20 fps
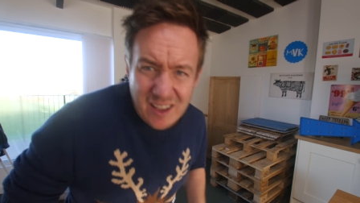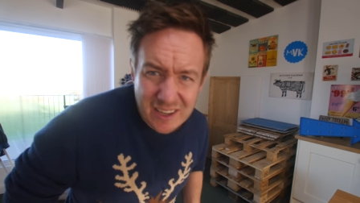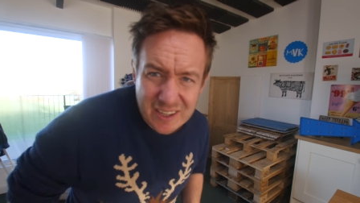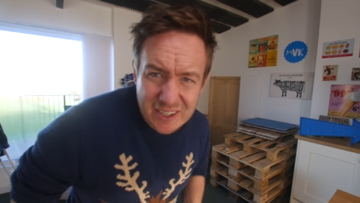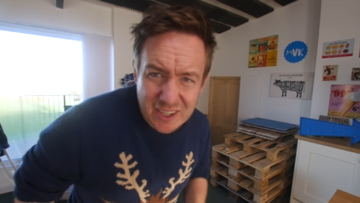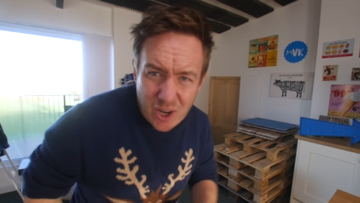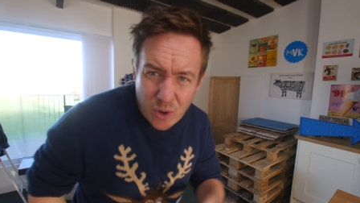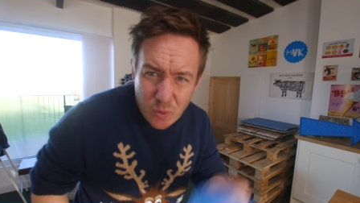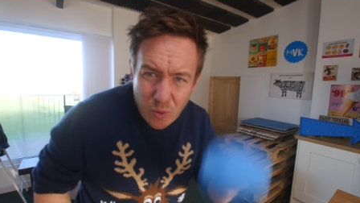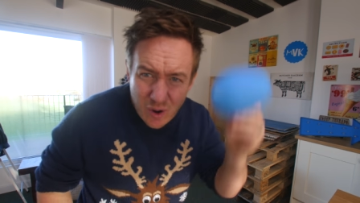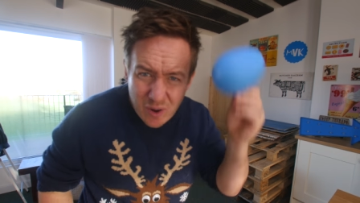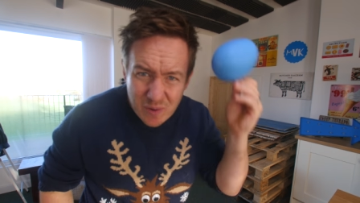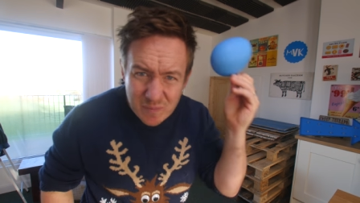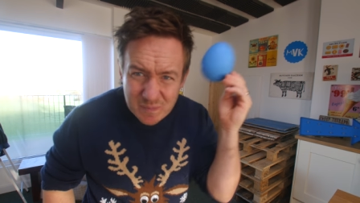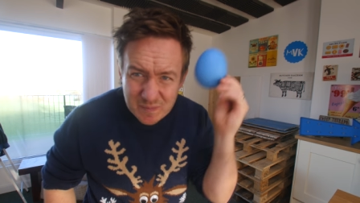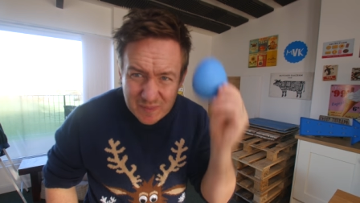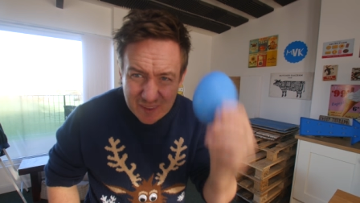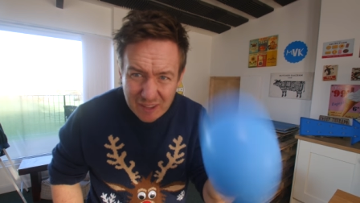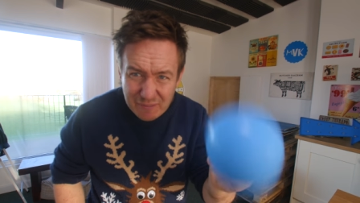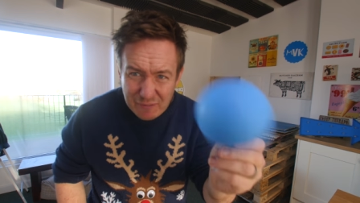You know
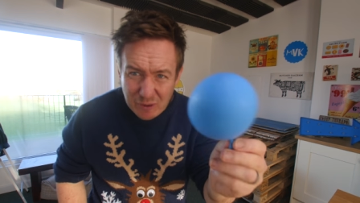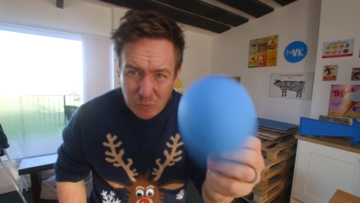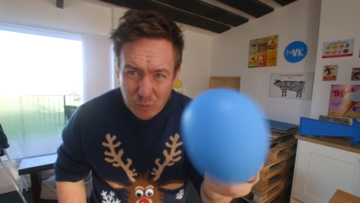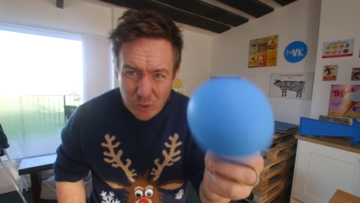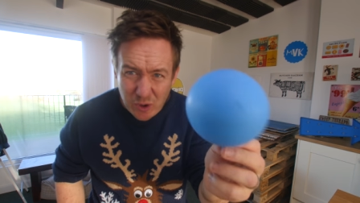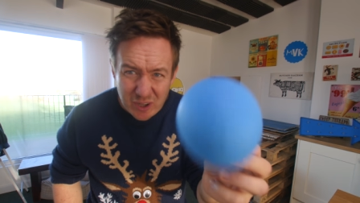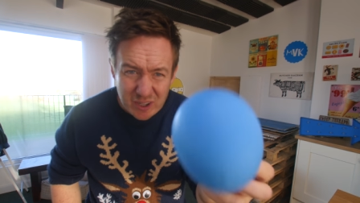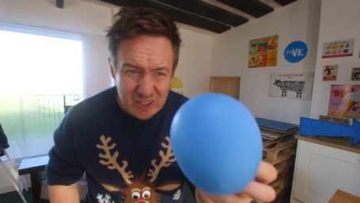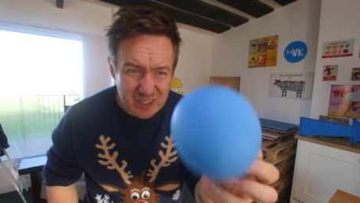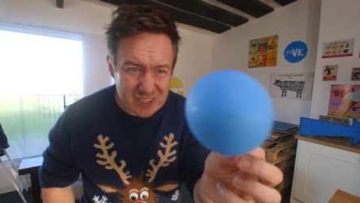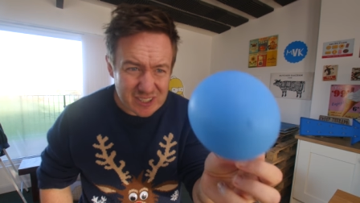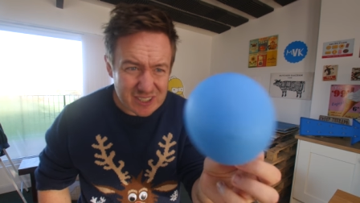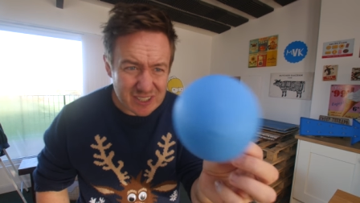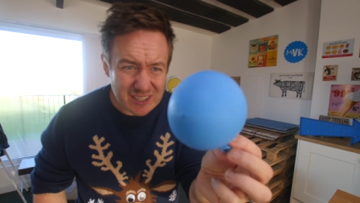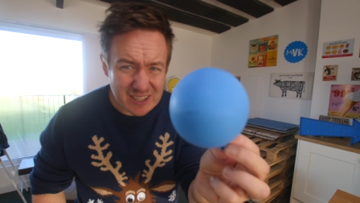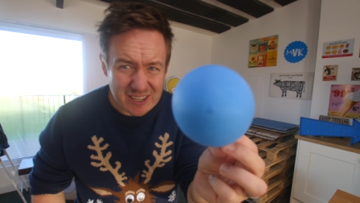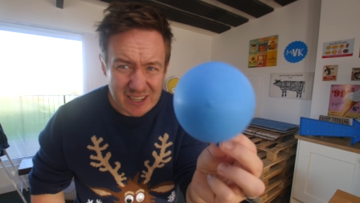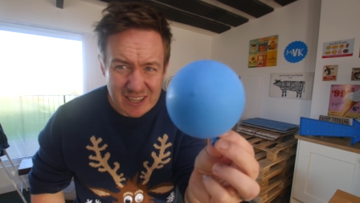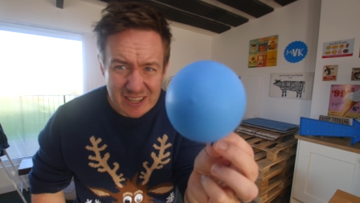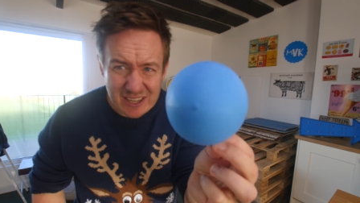what? If it works,
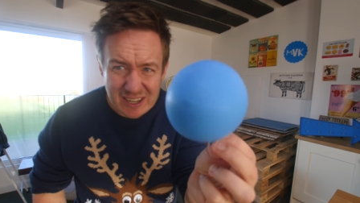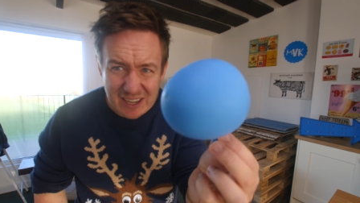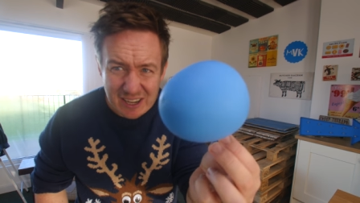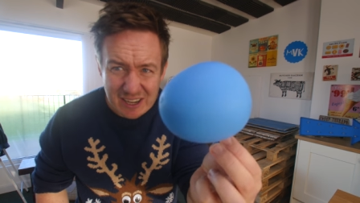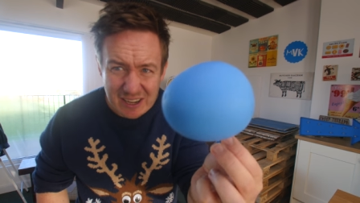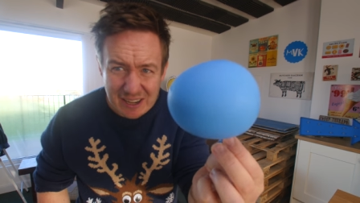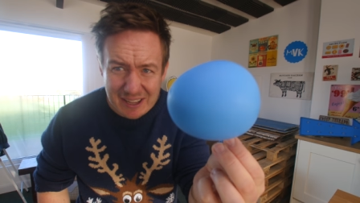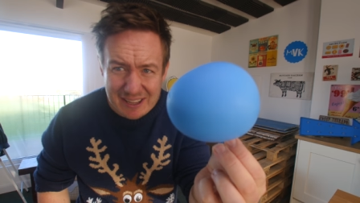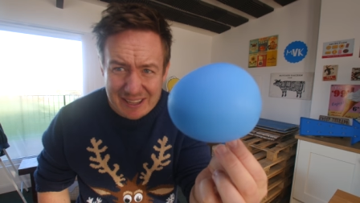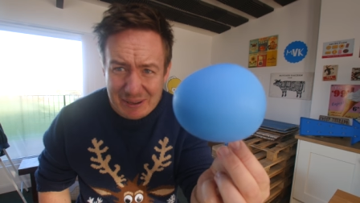uh,